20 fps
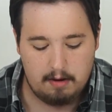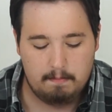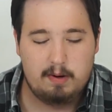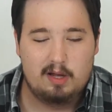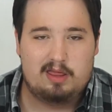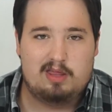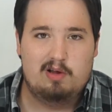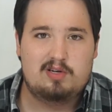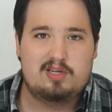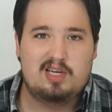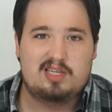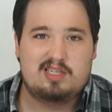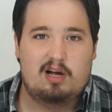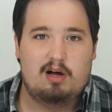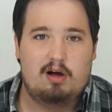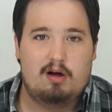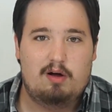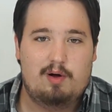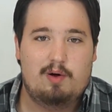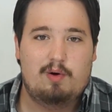but there's just
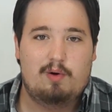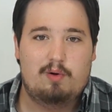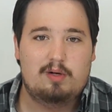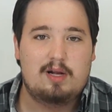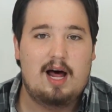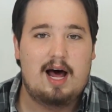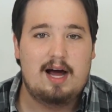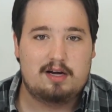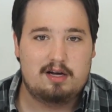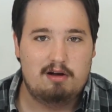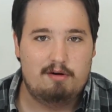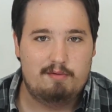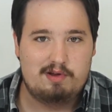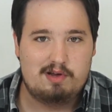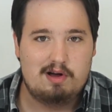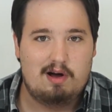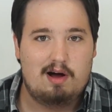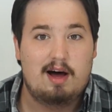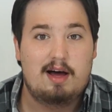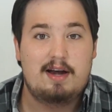a whole lot
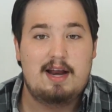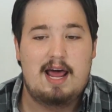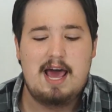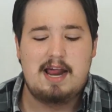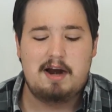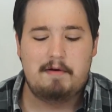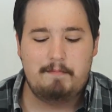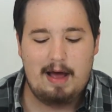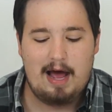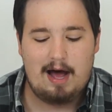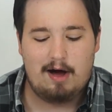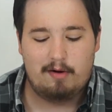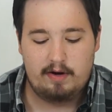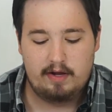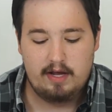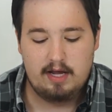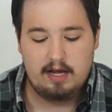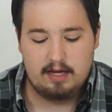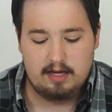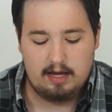going on, and
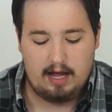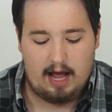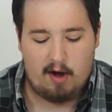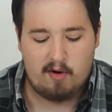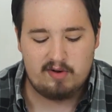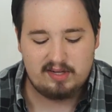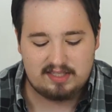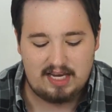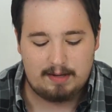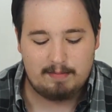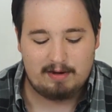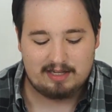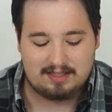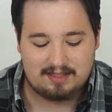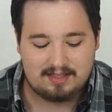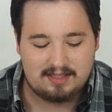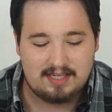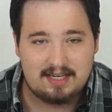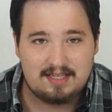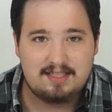I would say about
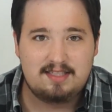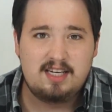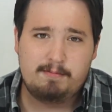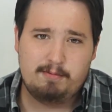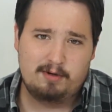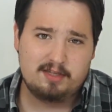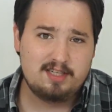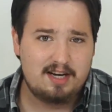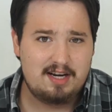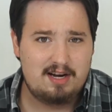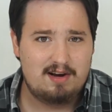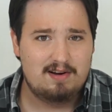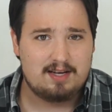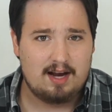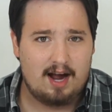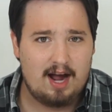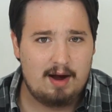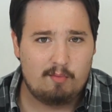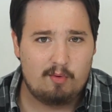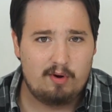60% of your
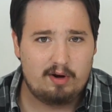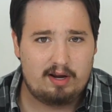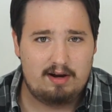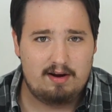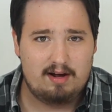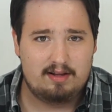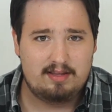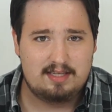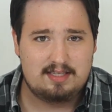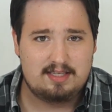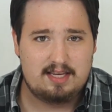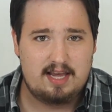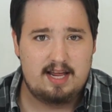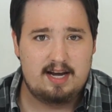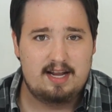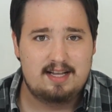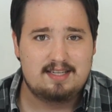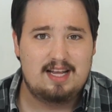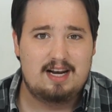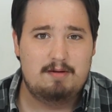time working on this
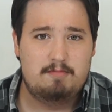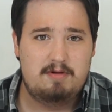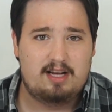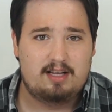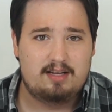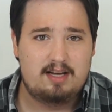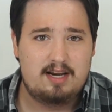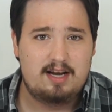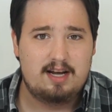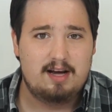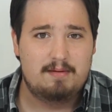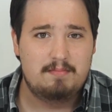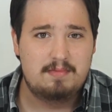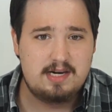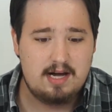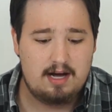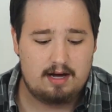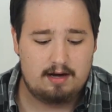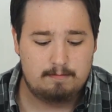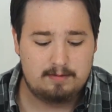kit is going to be cleaning up
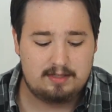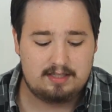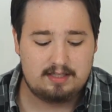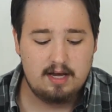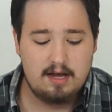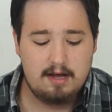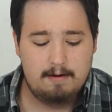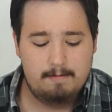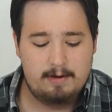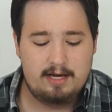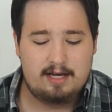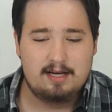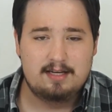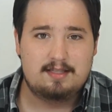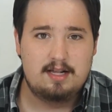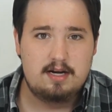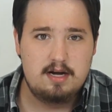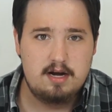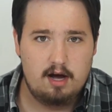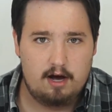nubs,
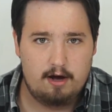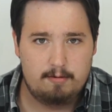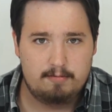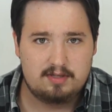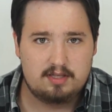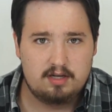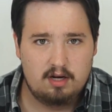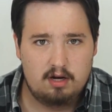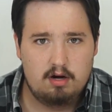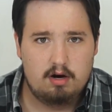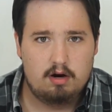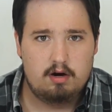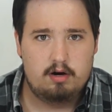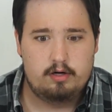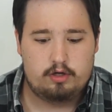because the nubs are